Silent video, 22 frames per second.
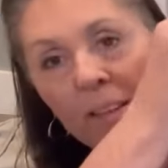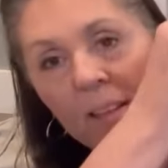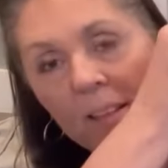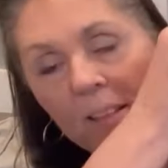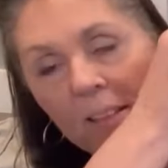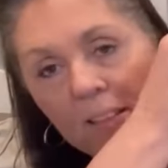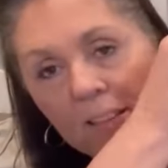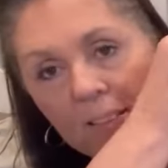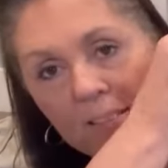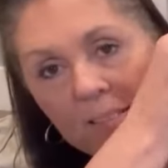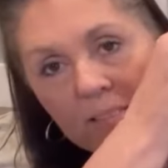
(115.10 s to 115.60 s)

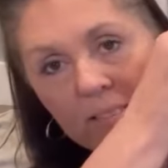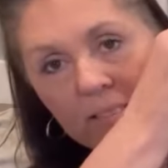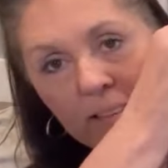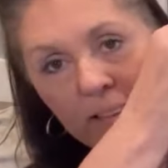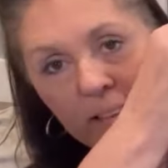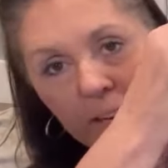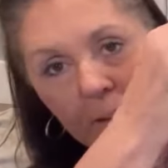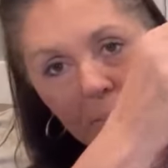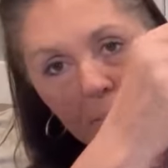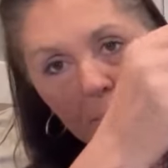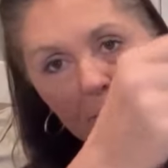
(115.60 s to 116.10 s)
this is
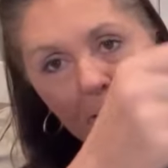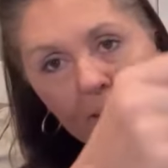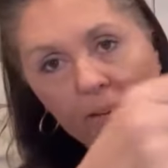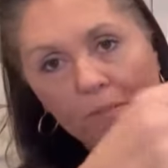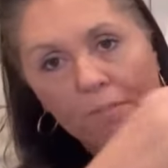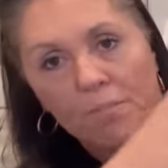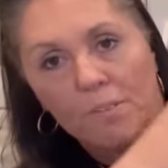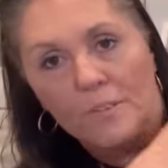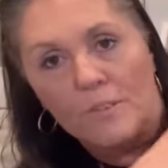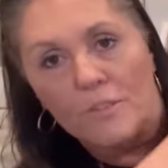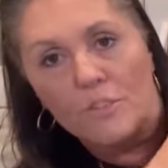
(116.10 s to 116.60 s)
gonna be a
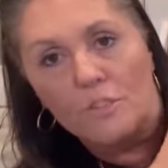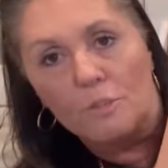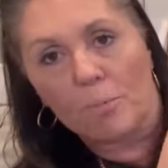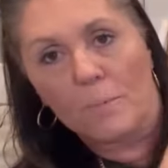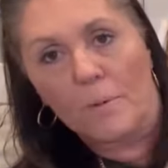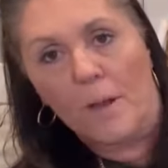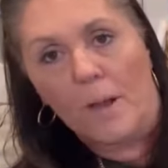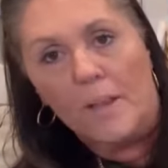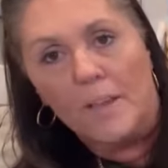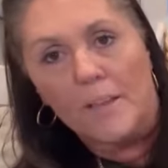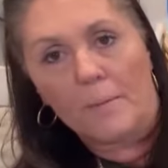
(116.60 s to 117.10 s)
future
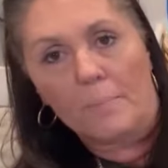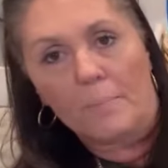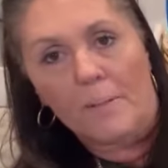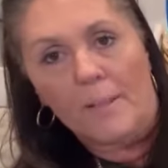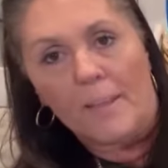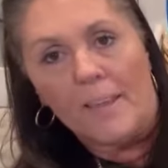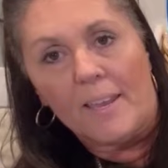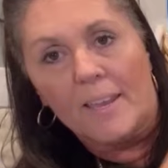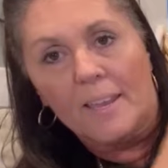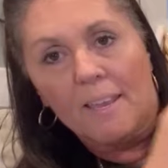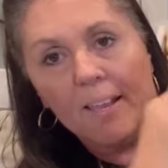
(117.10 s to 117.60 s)
Boggy
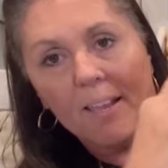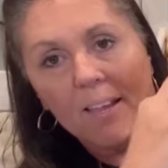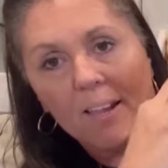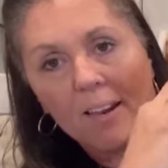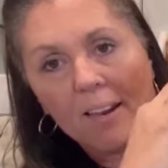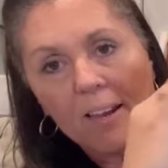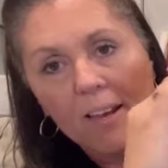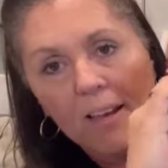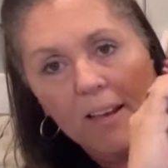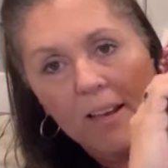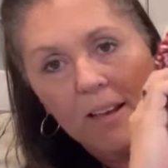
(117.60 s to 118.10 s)
blanket.
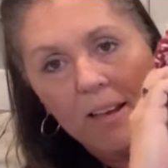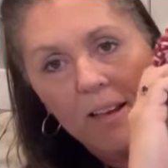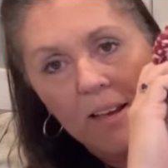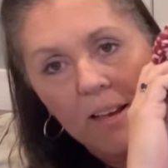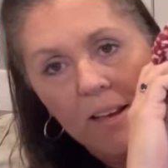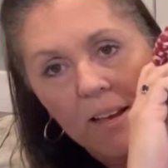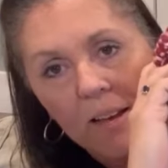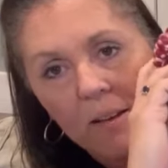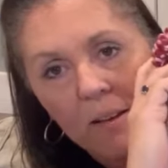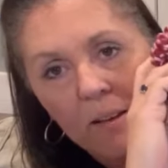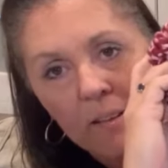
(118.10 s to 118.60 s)

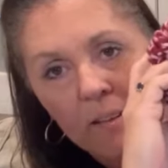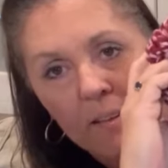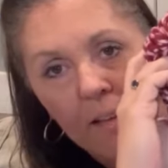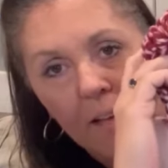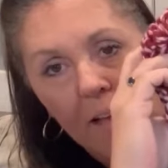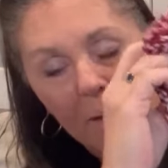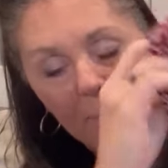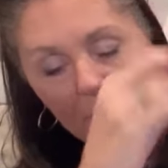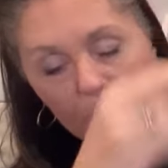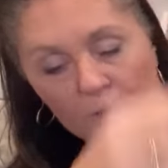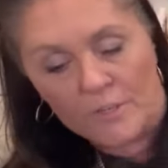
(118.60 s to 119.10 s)

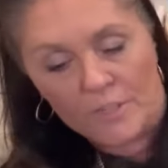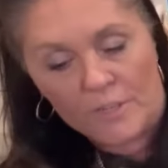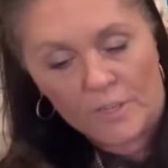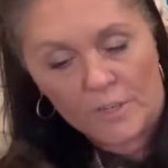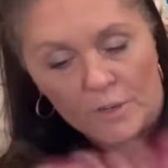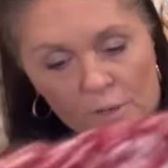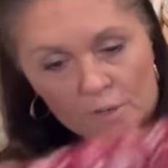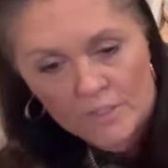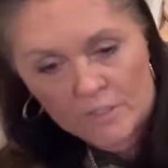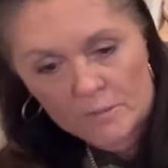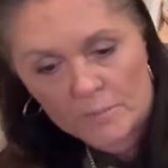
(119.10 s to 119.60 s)
I'm using
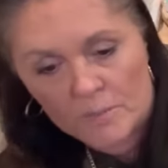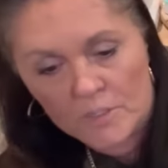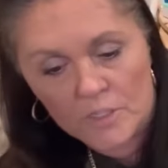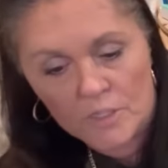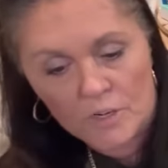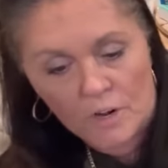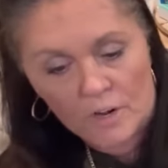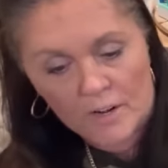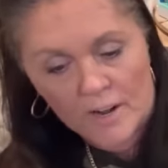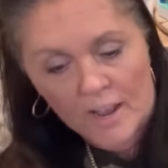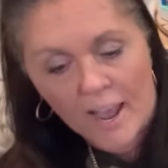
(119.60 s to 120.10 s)
Christmas
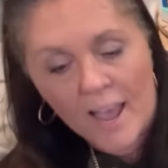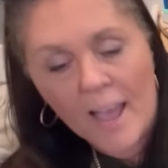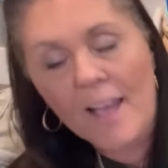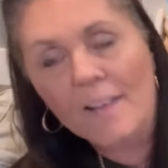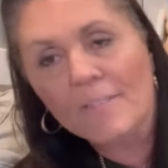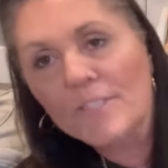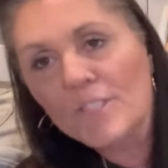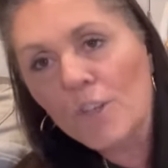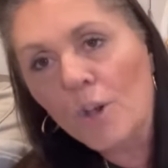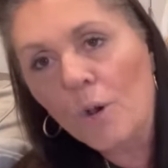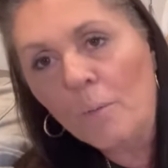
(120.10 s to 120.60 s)
yarn. I have
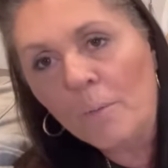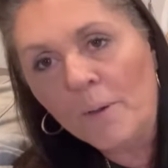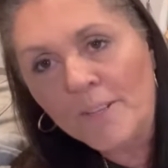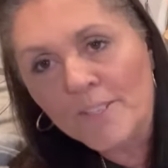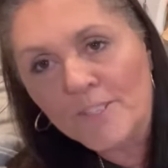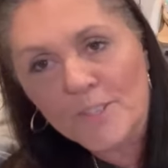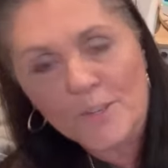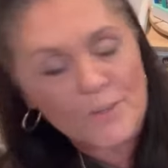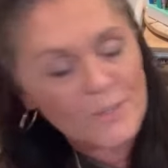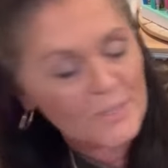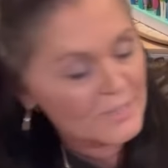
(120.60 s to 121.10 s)
so
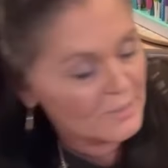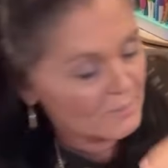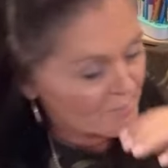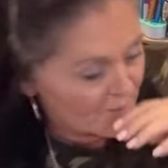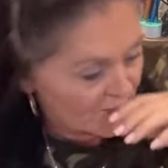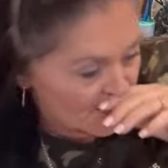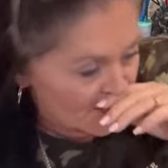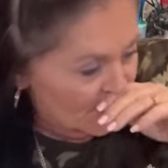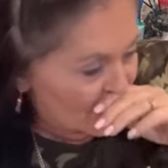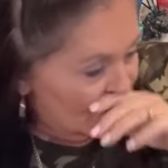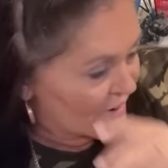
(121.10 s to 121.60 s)
much Christmas
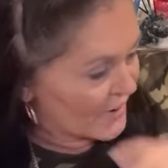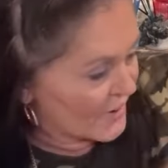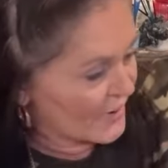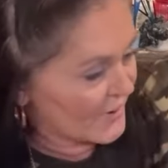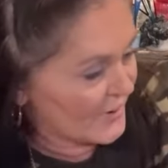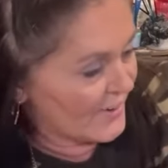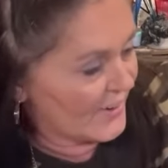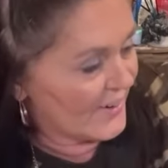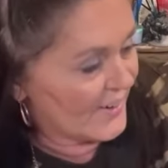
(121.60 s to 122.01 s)
yarn.